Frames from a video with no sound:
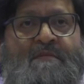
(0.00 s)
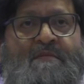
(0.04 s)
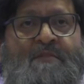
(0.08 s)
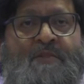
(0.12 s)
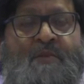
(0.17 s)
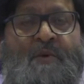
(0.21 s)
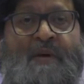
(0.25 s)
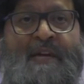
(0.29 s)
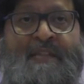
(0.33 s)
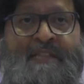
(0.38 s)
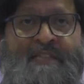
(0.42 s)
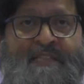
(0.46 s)

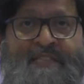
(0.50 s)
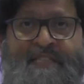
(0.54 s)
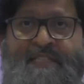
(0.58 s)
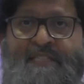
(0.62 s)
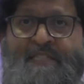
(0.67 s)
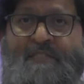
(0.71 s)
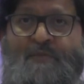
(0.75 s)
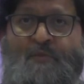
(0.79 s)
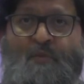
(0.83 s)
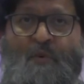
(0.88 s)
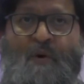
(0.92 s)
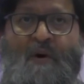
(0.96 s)
So, and this
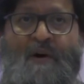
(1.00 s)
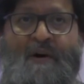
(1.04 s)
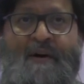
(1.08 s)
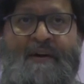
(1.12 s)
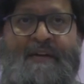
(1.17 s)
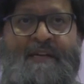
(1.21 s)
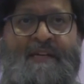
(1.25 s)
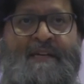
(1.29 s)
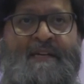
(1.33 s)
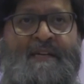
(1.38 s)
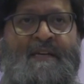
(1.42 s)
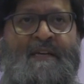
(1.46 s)
is why,
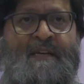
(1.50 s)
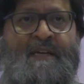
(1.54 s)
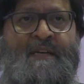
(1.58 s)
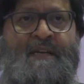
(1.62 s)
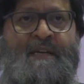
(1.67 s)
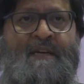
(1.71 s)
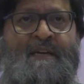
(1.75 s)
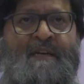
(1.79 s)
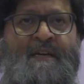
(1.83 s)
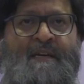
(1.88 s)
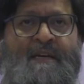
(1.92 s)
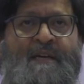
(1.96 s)

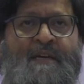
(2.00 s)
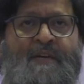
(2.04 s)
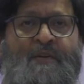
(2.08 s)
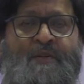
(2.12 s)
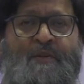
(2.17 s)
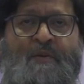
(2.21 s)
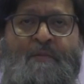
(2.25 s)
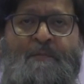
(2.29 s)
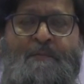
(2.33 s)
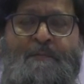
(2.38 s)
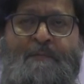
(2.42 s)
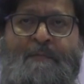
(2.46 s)
you
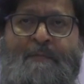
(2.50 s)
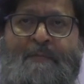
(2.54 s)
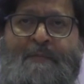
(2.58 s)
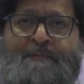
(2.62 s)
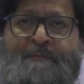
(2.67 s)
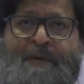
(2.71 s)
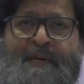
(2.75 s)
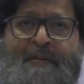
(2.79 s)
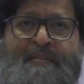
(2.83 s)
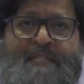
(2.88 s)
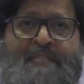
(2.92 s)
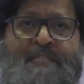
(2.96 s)
know,
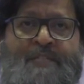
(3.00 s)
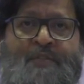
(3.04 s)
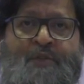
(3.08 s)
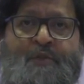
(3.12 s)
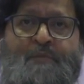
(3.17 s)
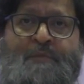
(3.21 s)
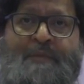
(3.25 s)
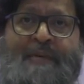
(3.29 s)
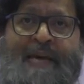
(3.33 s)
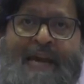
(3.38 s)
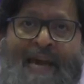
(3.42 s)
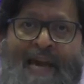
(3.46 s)
parents
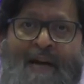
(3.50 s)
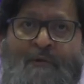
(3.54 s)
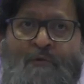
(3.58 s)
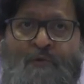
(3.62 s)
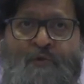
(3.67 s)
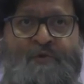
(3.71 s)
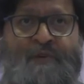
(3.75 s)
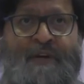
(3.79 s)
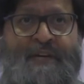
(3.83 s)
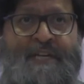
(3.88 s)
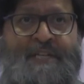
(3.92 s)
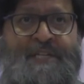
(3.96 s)
should be
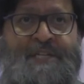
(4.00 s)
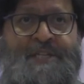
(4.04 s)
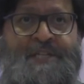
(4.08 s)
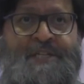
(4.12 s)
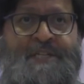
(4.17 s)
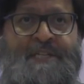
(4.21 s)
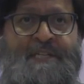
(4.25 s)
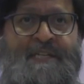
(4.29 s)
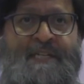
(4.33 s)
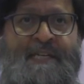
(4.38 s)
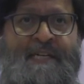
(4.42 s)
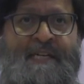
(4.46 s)

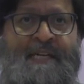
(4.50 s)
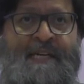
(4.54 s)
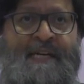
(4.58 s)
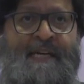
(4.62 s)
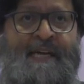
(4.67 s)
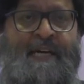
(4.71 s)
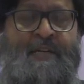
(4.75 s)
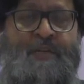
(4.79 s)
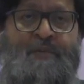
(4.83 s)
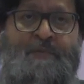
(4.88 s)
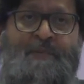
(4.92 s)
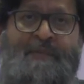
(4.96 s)
outraged
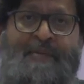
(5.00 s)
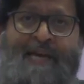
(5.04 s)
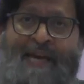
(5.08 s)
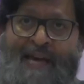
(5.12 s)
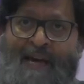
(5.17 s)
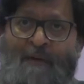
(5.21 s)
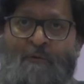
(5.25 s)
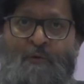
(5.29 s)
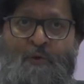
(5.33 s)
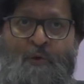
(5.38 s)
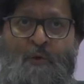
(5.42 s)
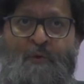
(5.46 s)
and should be
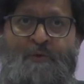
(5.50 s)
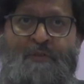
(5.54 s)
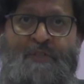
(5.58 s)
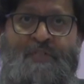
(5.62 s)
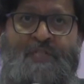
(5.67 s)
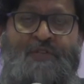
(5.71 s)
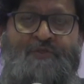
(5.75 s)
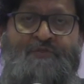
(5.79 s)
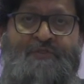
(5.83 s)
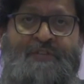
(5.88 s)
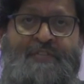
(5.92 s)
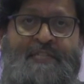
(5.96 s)
out on the
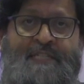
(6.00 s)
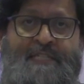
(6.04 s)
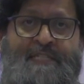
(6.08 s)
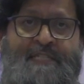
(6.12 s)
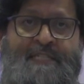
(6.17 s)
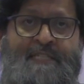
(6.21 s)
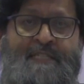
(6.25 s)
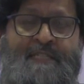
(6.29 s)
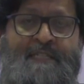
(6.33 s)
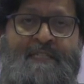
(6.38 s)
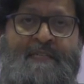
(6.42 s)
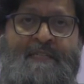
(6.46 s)

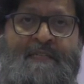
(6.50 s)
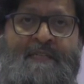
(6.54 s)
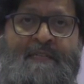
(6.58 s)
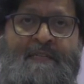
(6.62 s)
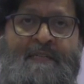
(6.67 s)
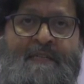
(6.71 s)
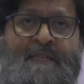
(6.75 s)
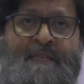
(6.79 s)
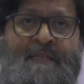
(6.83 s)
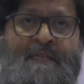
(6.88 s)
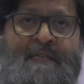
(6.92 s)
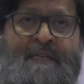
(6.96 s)
streets
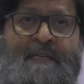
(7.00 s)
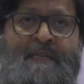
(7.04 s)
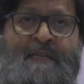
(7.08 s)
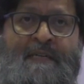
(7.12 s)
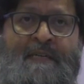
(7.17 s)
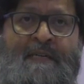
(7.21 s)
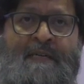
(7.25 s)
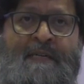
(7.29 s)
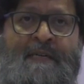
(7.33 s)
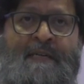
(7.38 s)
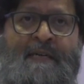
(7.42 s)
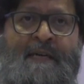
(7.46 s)

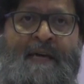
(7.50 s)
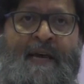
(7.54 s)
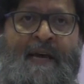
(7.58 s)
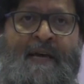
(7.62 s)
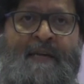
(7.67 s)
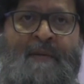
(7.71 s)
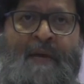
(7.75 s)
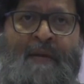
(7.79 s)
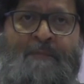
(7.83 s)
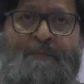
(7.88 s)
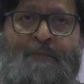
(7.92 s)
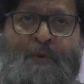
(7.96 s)

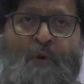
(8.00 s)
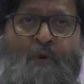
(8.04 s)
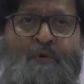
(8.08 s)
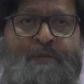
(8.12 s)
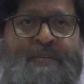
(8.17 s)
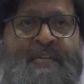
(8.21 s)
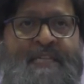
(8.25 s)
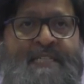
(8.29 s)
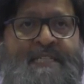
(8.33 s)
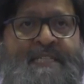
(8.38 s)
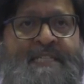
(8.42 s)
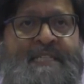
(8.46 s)
and
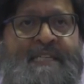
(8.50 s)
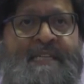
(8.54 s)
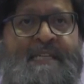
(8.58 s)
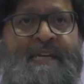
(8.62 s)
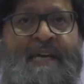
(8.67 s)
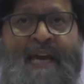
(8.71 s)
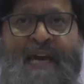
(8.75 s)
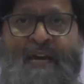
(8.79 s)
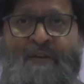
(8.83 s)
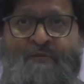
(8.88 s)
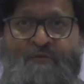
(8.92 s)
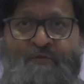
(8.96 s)

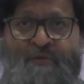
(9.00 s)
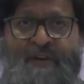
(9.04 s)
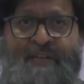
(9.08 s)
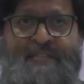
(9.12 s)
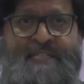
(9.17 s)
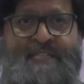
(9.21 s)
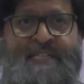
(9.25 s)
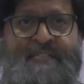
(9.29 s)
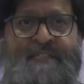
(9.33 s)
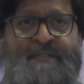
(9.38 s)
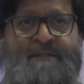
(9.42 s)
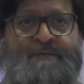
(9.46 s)
protesting and
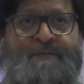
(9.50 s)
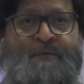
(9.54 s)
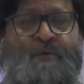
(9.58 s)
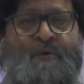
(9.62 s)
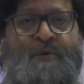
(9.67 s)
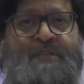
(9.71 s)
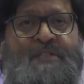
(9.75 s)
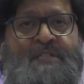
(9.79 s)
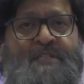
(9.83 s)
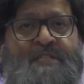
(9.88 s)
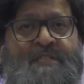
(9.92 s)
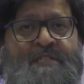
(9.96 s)
raising their
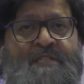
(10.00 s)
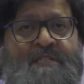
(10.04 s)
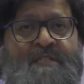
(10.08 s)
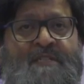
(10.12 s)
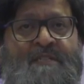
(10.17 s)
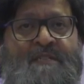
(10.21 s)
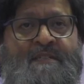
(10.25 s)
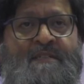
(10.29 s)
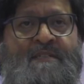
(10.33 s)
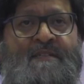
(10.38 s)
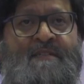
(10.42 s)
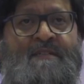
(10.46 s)

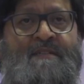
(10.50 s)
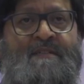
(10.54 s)
voice.